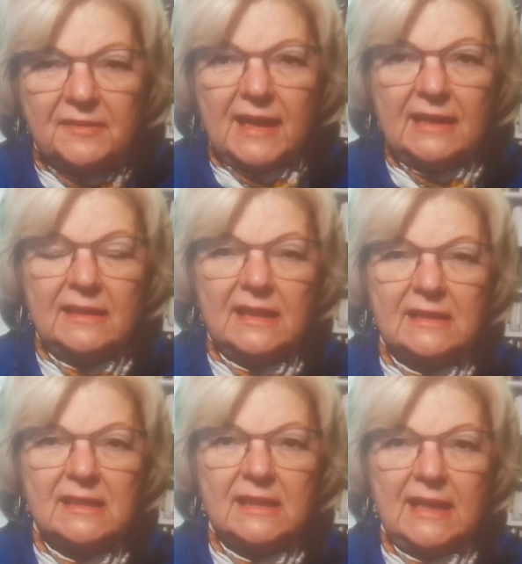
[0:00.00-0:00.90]
divided
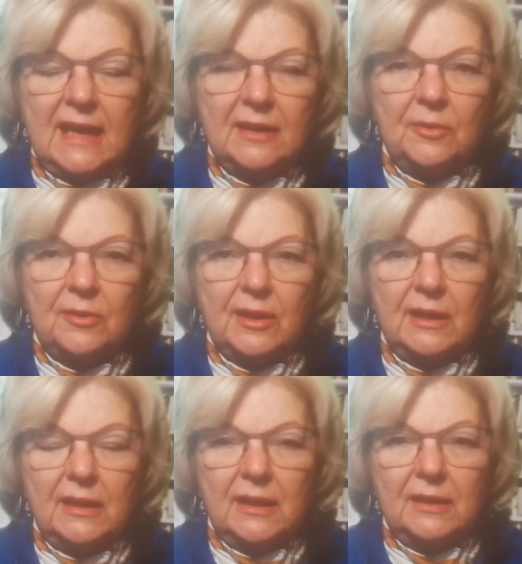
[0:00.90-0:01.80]
things into
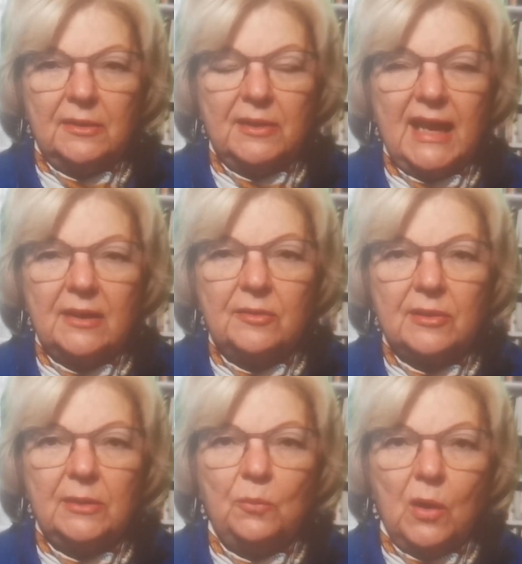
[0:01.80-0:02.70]
category.
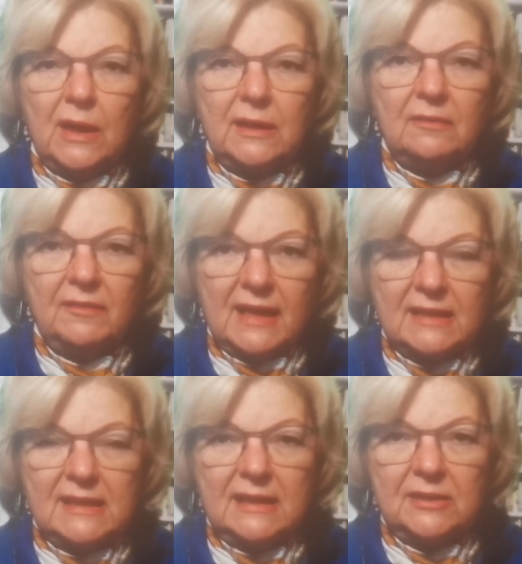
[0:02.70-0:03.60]
Category 1
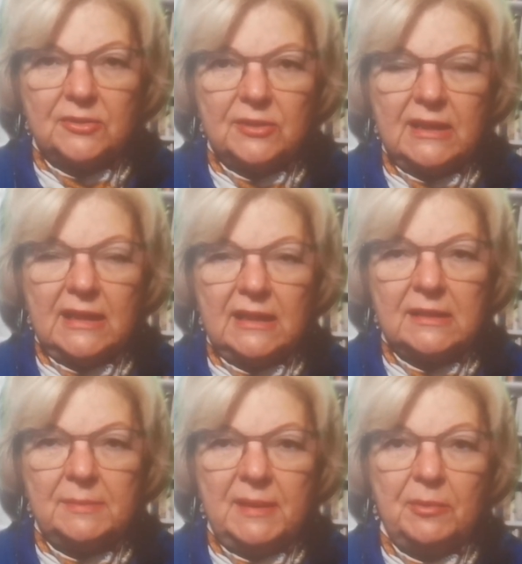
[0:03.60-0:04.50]
vaccine injury
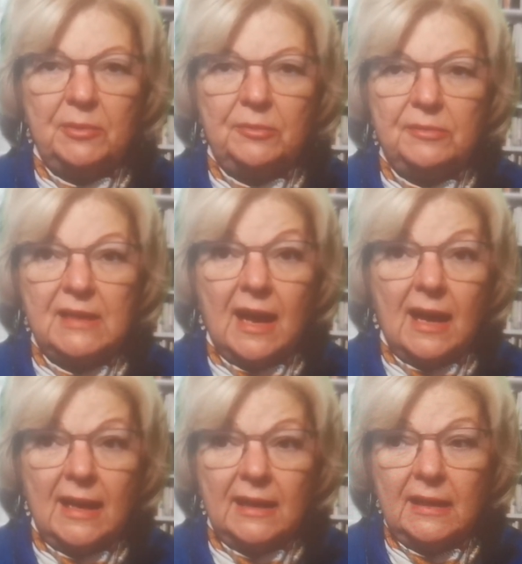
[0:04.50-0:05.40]
is people who
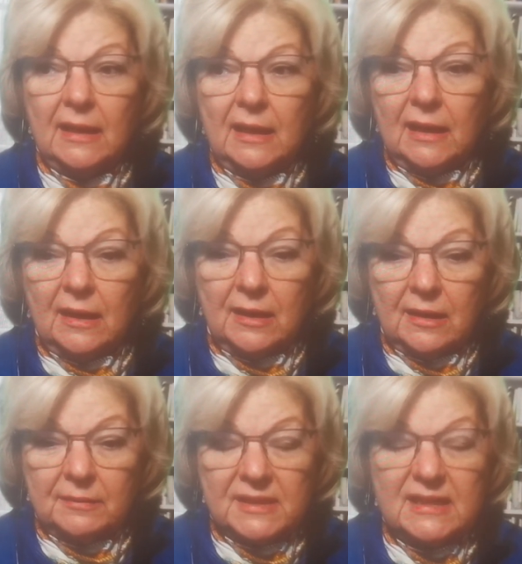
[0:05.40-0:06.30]
die
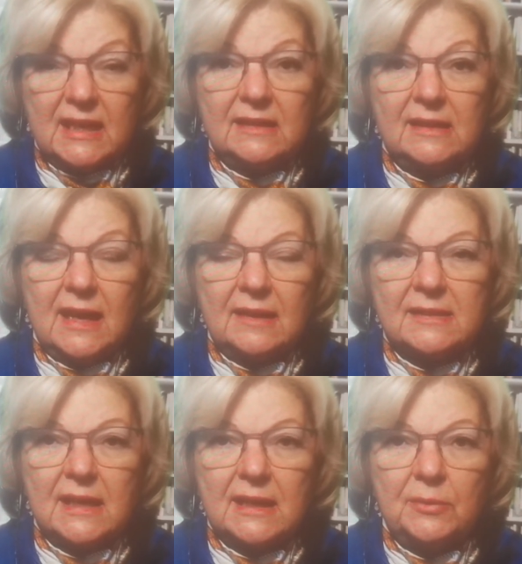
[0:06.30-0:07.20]
sudden
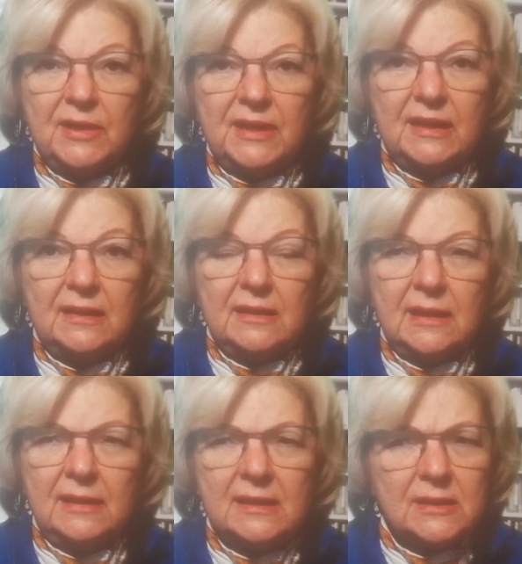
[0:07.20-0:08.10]
deaths, like and
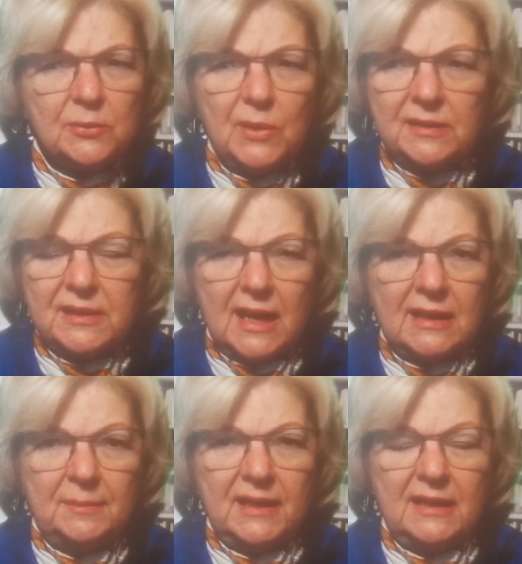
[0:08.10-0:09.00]
this is well
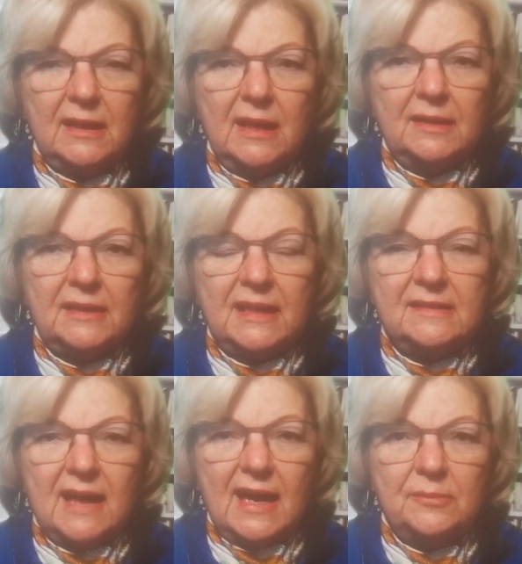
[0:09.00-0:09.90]
documented, that
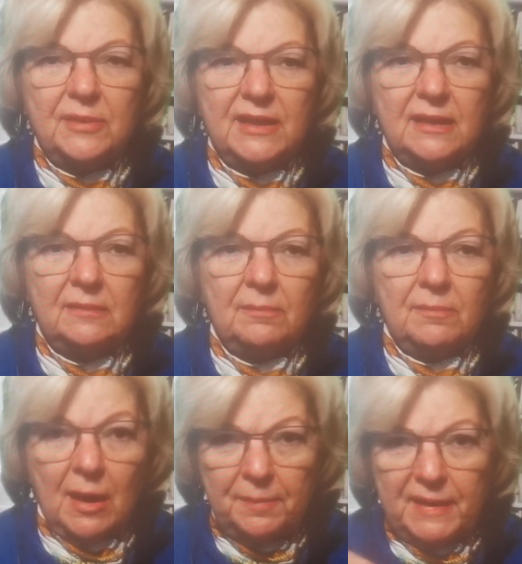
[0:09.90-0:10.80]
they died
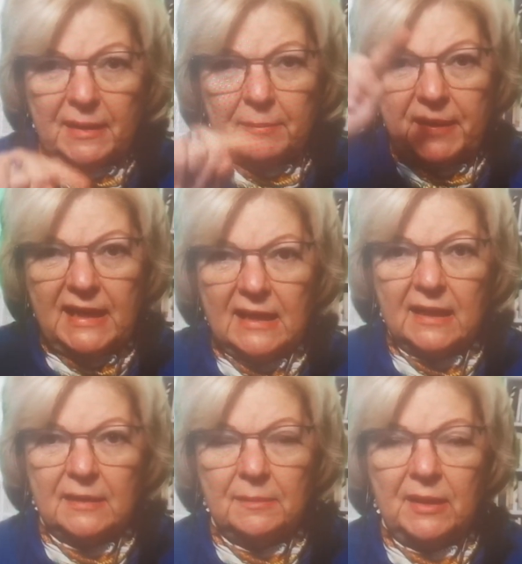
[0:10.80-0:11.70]
within a big peak
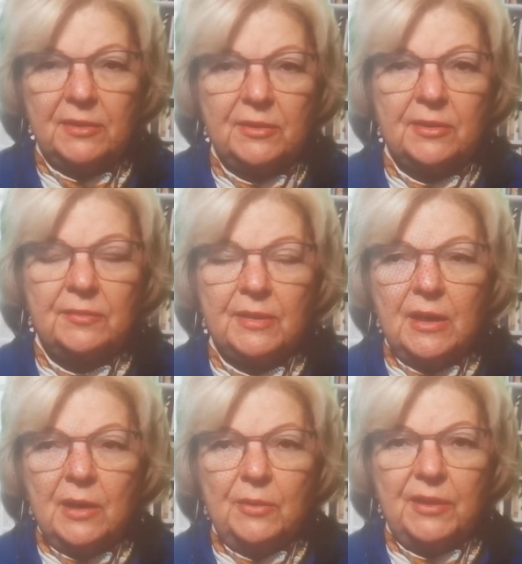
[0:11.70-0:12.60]
on the bell curve
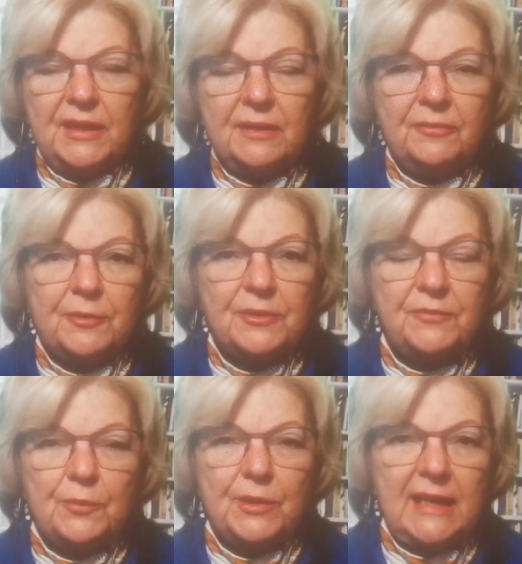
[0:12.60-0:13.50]
within the
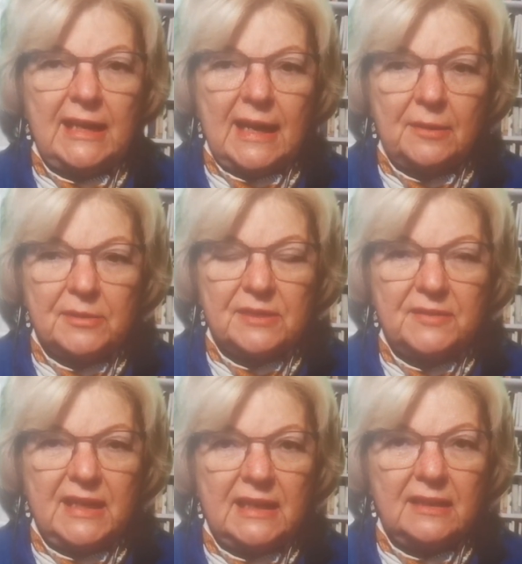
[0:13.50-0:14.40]
first 48 hours
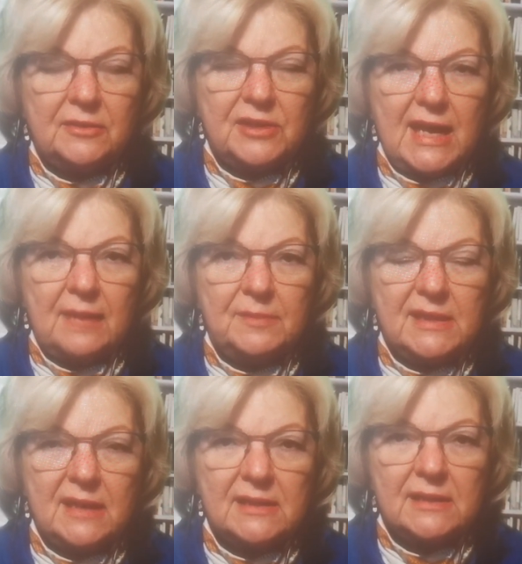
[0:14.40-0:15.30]
of getting their
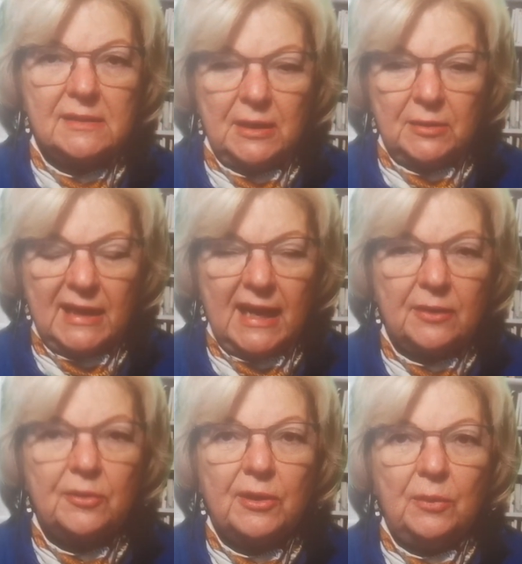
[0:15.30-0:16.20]
jabs. That's,
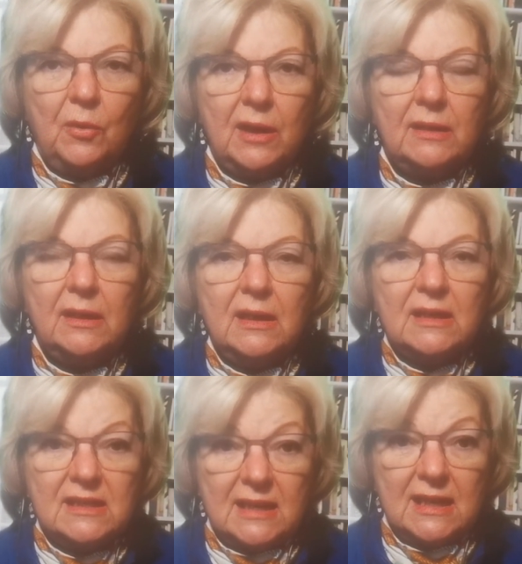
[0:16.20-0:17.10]
category 1,
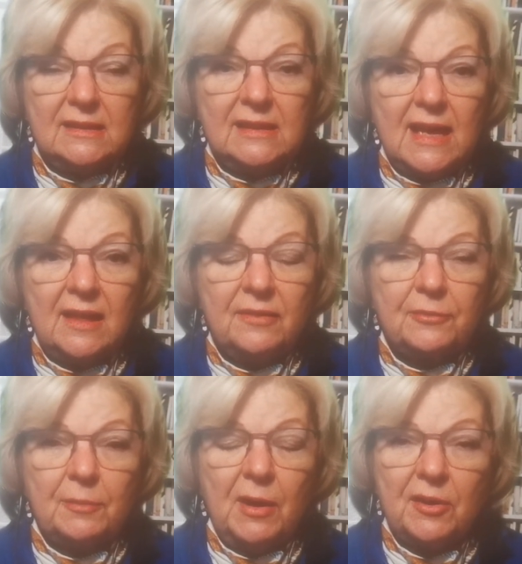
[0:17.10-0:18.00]
sudden death
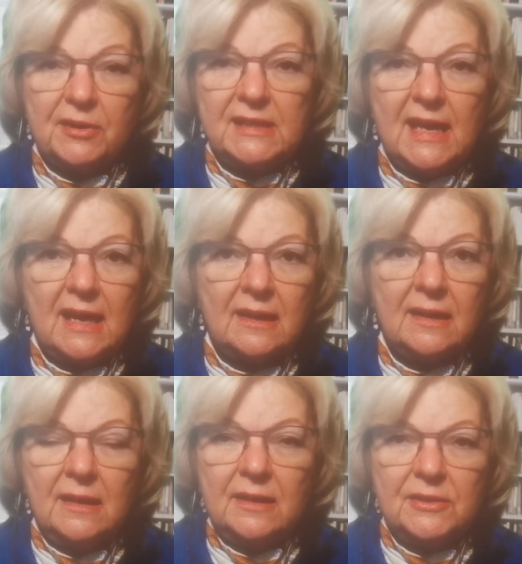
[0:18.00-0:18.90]
from heart
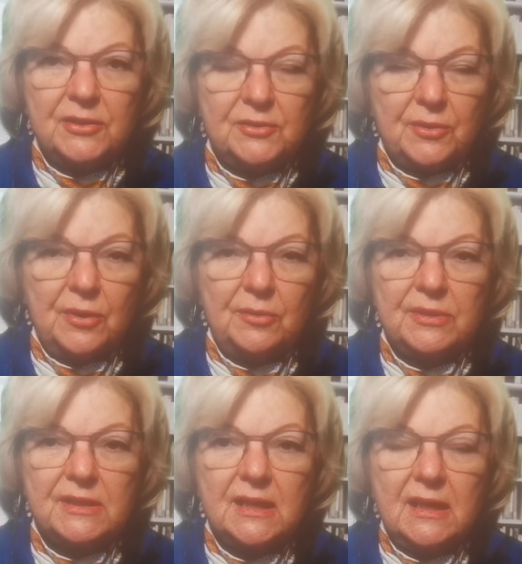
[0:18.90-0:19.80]
attack,
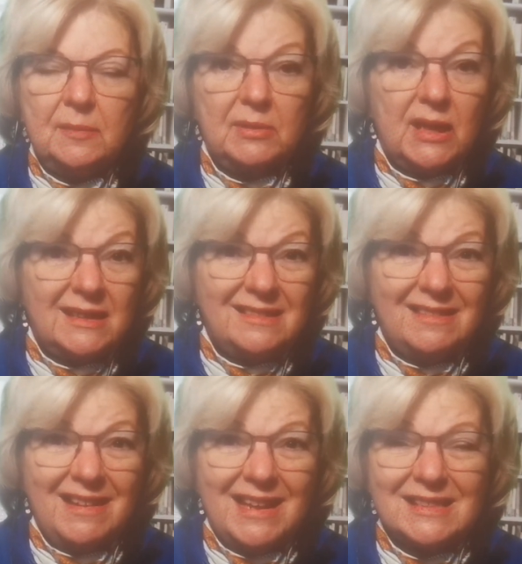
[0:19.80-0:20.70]
strokes, blood
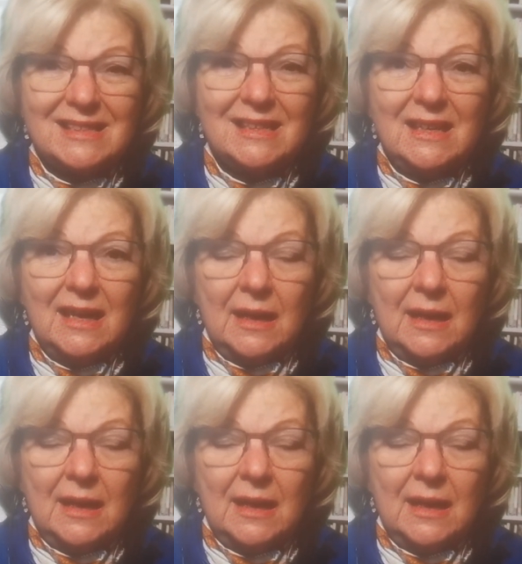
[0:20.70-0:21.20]
clots,